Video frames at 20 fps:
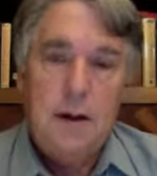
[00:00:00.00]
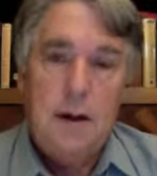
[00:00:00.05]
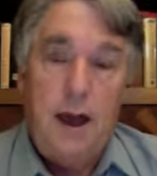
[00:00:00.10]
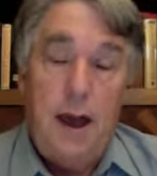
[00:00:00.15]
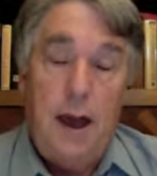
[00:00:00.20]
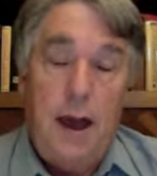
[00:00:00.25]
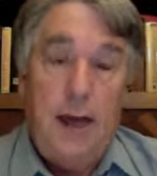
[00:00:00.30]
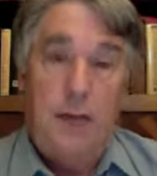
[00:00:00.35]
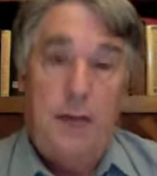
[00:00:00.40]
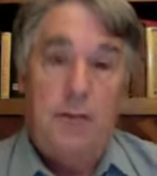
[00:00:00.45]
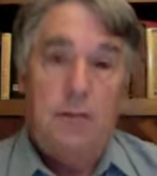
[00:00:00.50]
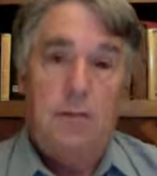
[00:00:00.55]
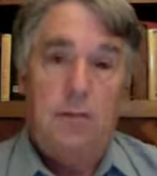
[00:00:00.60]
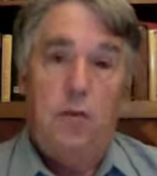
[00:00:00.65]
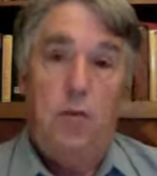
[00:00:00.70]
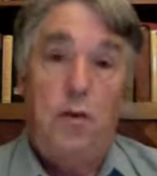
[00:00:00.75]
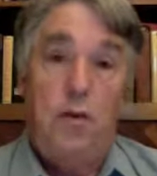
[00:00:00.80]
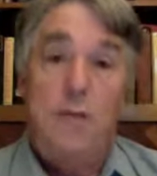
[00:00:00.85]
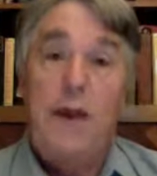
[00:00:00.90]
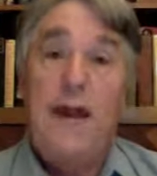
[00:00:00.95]
And
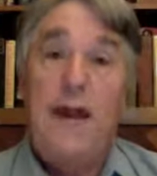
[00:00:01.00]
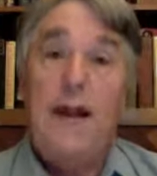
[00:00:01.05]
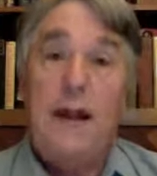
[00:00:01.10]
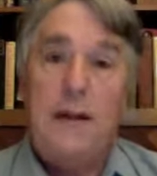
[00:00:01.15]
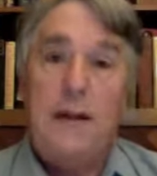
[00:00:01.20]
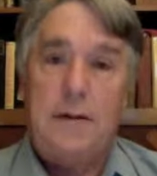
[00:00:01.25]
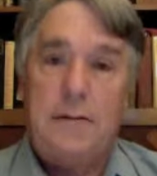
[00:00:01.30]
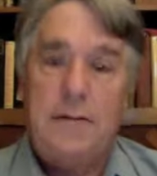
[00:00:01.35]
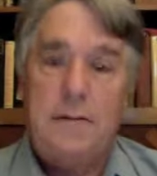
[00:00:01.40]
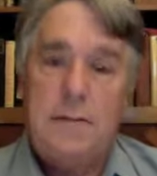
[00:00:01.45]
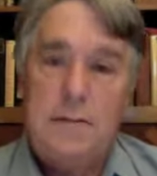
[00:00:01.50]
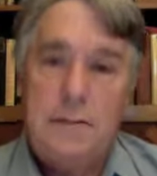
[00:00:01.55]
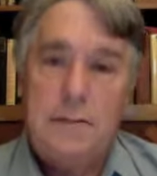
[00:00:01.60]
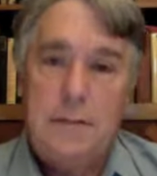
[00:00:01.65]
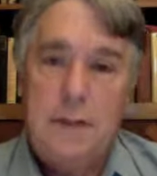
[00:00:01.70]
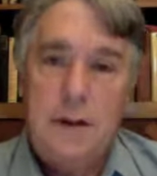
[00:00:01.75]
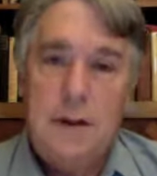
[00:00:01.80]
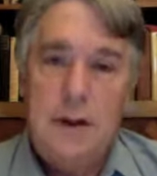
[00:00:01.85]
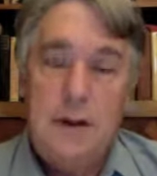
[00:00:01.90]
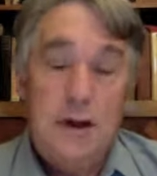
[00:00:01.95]
we mean it.
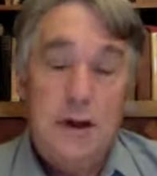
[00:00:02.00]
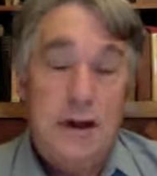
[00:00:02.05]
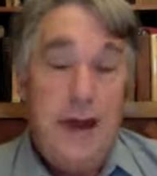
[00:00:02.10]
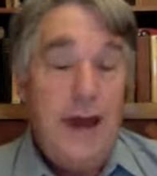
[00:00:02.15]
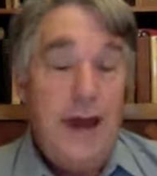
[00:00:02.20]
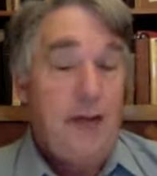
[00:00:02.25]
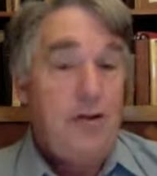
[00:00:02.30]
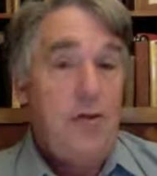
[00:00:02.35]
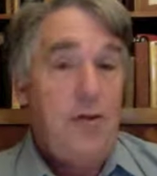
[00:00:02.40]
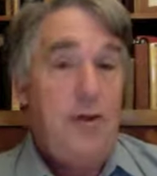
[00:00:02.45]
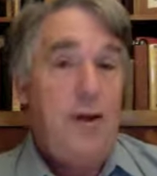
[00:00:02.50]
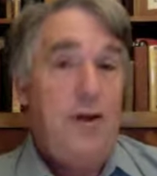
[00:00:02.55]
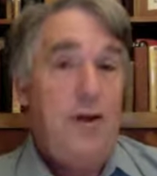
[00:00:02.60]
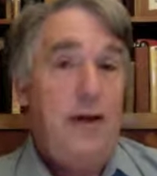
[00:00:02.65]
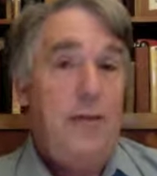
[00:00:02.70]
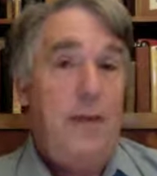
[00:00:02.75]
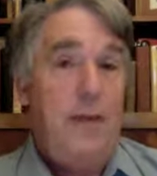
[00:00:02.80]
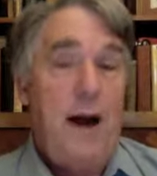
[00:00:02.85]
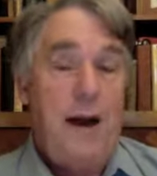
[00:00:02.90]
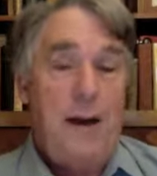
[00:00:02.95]
You can't do
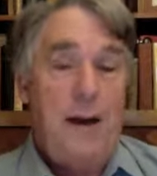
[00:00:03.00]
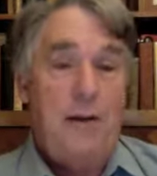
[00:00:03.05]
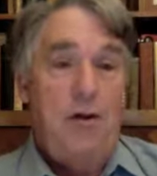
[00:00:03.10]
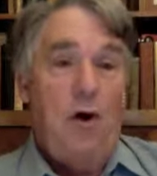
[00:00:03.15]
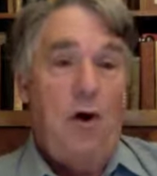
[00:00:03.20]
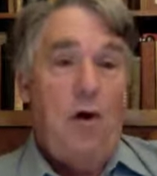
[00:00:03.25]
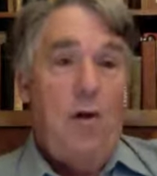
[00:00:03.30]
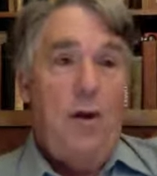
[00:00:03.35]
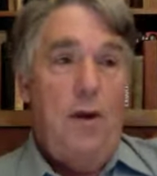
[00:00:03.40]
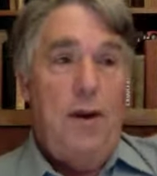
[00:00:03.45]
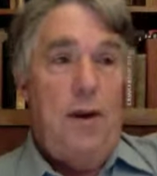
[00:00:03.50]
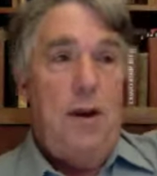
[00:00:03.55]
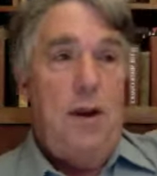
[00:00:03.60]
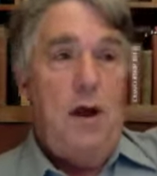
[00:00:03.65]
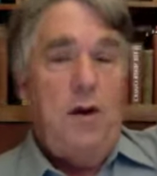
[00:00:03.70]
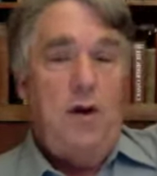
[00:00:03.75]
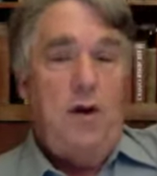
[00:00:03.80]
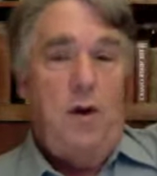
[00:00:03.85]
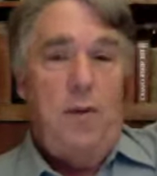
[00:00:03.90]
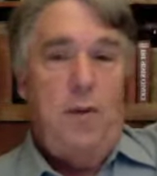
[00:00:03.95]
anything about it. No one,
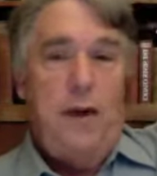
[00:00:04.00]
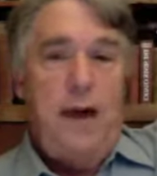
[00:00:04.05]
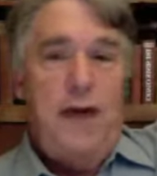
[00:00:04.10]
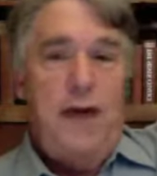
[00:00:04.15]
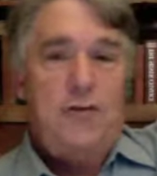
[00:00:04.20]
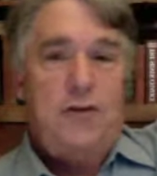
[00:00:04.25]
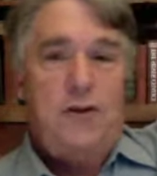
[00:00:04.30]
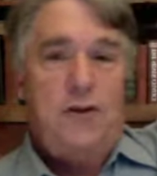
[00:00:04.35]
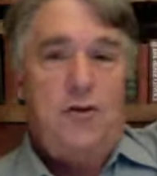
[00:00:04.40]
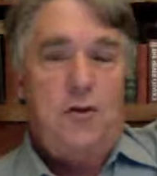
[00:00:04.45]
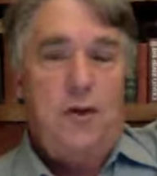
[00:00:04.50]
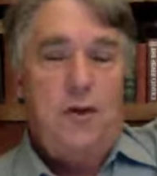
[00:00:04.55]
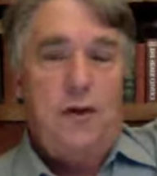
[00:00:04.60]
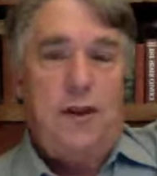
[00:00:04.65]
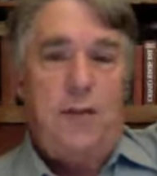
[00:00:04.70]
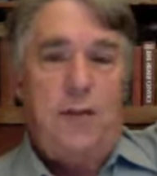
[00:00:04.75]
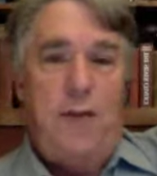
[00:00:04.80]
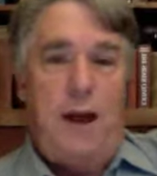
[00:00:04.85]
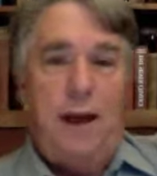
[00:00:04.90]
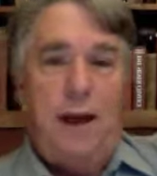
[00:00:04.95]
no, nobody else can do
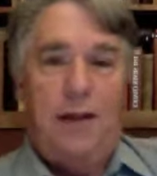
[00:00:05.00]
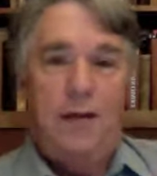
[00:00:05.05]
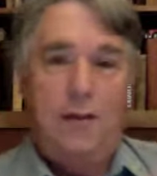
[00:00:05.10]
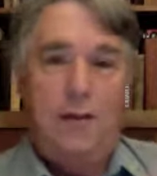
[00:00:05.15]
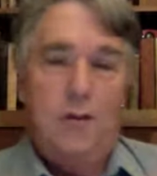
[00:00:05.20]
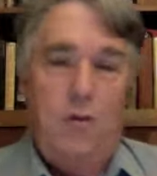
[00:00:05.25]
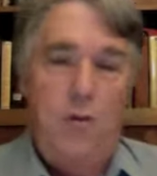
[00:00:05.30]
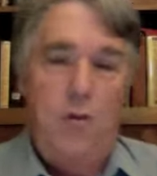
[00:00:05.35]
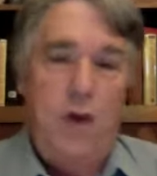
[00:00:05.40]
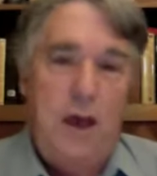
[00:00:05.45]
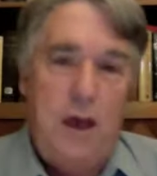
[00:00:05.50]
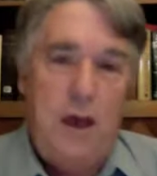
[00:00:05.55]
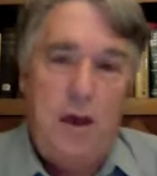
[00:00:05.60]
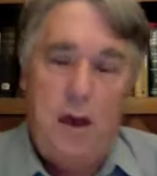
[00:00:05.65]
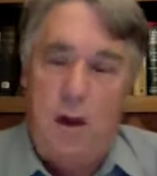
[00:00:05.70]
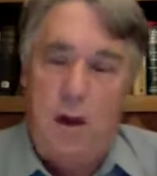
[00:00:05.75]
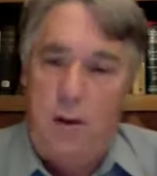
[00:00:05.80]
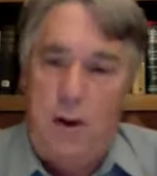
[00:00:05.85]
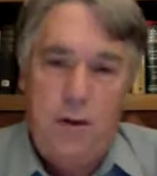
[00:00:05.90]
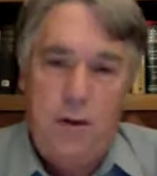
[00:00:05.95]
anything about it. We,
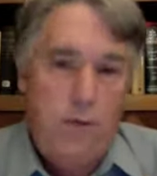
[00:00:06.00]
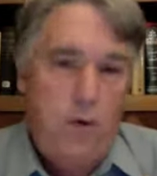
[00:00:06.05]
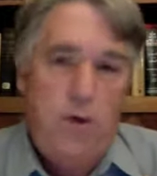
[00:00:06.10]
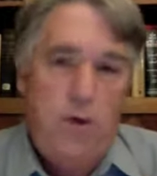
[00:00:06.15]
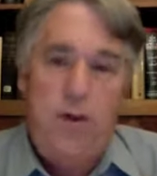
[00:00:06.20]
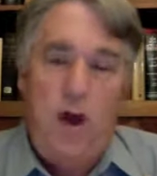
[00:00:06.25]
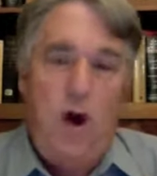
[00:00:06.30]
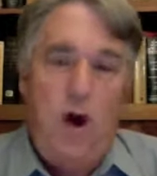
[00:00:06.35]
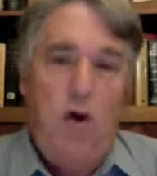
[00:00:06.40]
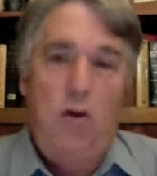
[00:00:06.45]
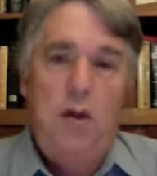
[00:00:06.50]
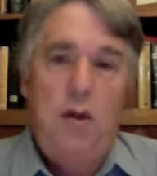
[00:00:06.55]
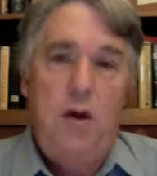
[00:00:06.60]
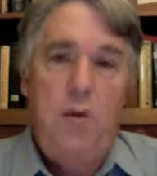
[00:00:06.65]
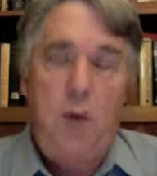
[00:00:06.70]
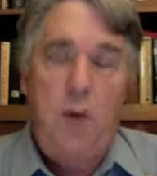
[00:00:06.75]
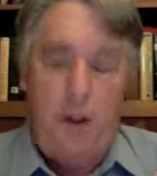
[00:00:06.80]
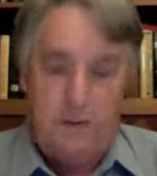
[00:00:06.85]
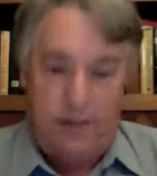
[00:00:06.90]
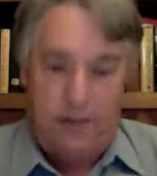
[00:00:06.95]
we're the only
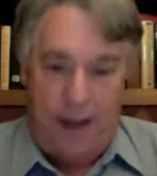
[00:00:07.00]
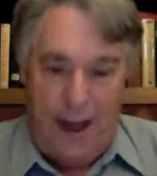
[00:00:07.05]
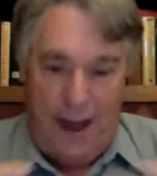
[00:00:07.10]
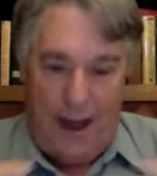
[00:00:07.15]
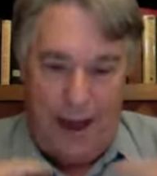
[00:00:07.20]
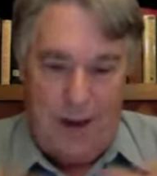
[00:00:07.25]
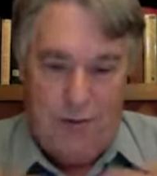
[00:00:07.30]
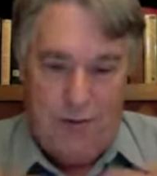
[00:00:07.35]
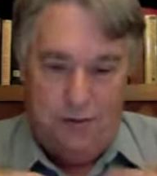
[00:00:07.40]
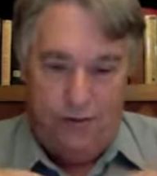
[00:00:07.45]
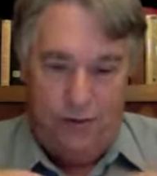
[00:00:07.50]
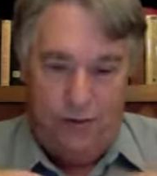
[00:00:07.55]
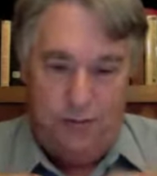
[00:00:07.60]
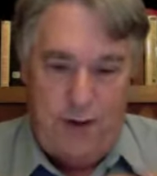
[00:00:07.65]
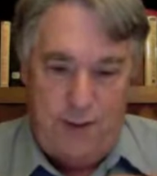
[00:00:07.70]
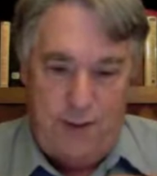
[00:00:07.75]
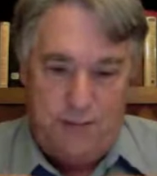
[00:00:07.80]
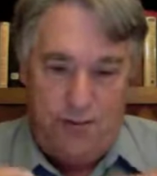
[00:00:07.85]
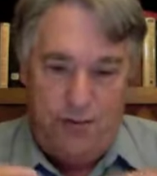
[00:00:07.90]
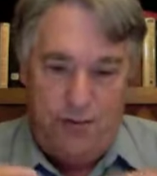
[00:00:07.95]
ones, the House of
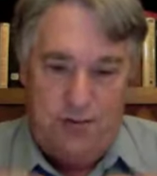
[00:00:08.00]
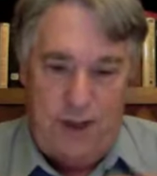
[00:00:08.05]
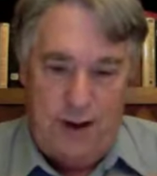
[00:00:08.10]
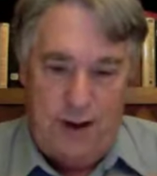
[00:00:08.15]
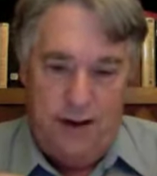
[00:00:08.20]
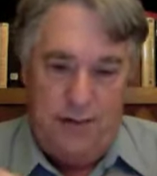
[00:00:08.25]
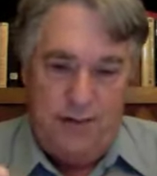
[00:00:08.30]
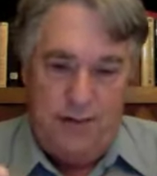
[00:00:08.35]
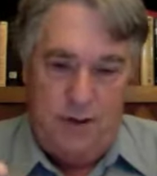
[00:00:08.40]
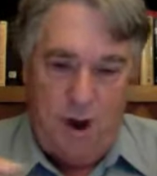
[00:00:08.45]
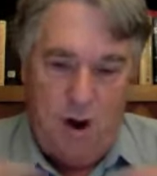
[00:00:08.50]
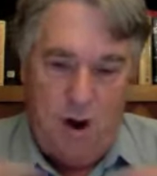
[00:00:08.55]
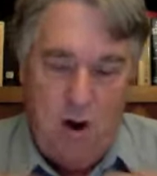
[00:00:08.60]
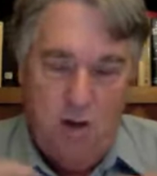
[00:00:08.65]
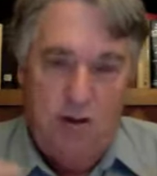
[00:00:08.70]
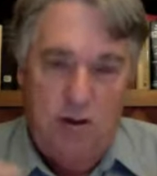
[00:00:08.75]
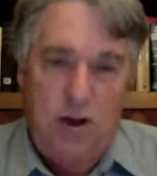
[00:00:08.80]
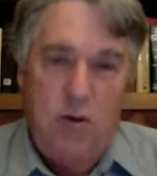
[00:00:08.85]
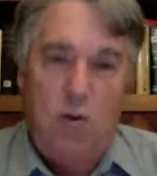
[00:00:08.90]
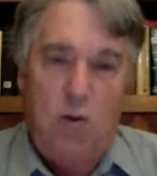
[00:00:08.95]
Representatives, the
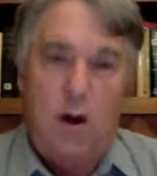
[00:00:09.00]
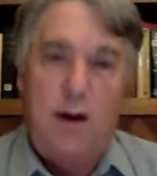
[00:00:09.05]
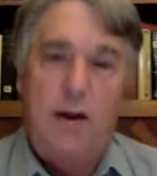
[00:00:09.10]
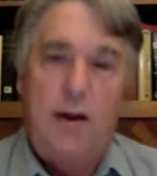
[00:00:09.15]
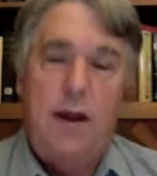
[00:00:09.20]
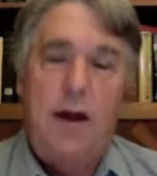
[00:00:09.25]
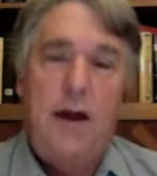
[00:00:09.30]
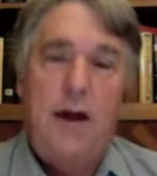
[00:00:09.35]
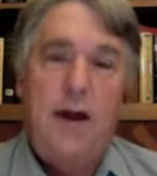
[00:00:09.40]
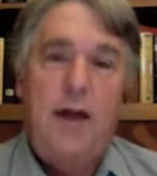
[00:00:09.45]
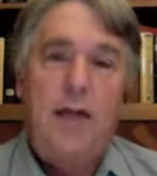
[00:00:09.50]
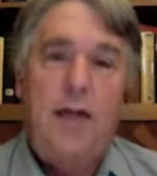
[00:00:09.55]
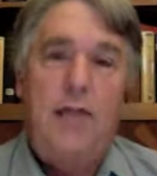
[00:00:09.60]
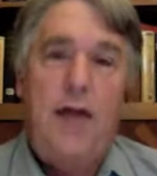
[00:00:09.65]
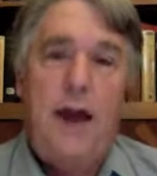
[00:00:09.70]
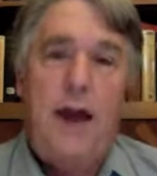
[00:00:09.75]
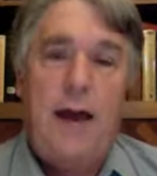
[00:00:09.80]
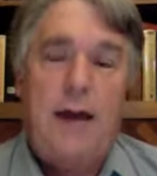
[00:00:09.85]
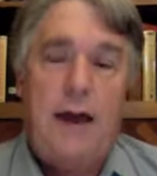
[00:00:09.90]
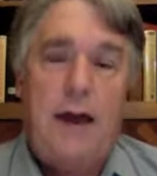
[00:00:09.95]
only one
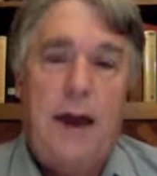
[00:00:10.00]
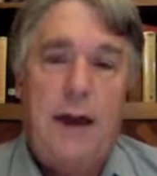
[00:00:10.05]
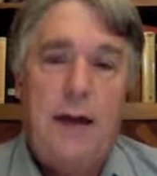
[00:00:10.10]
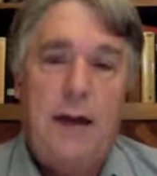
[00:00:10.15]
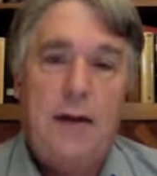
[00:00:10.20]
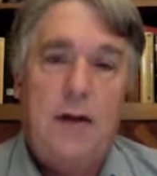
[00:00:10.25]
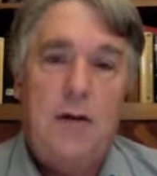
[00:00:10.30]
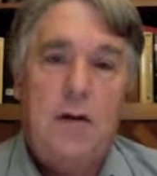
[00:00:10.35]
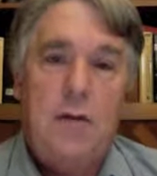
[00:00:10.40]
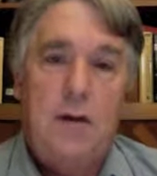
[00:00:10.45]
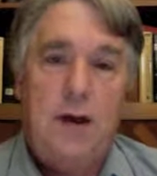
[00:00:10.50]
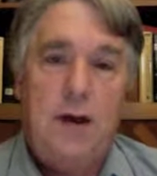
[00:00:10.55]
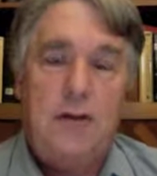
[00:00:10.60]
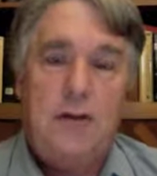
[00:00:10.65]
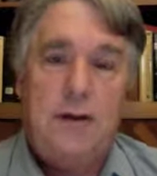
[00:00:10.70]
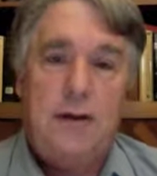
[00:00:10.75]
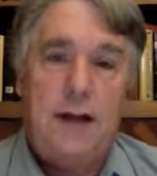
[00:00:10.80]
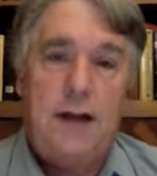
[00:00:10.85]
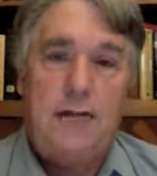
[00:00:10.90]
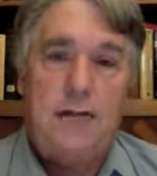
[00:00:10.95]
that can raise
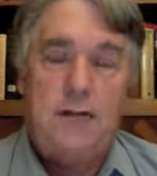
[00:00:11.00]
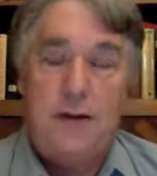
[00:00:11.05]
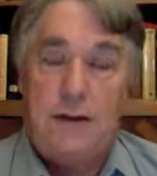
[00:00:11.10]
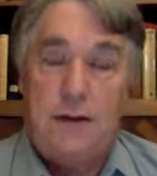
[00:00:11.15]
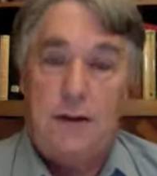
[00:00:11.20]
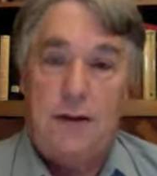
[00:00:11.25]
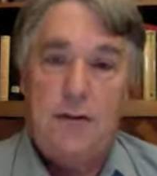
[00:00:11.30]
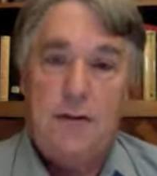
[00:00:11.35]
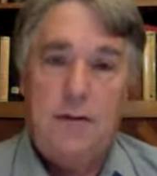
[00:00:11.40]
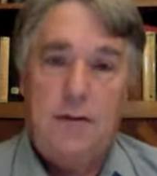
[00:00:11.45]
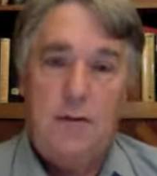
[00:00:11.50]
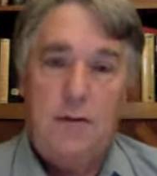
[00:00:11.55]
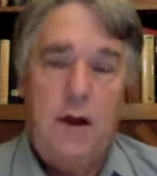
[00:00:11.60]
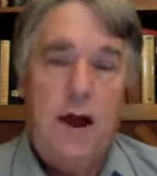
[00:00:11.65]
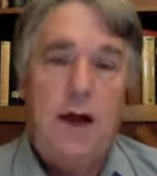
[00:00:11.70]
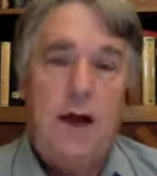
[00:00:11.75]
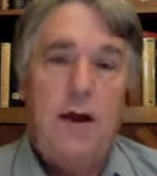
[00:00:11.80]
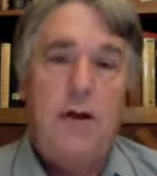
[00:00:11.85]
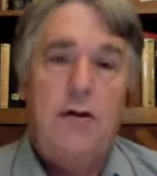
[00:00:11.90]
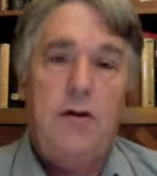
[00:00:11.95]
the debt ceiling. We're
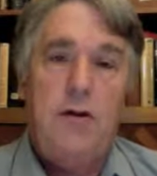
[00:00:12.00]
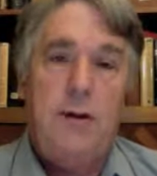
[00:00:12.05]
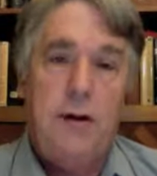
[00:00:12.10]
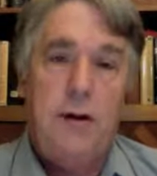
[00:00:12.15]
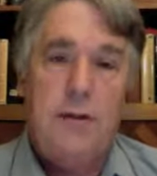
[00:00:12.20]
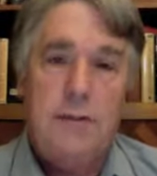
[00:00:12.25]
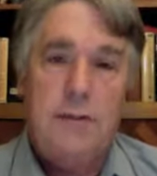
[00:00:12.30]
not going to do it.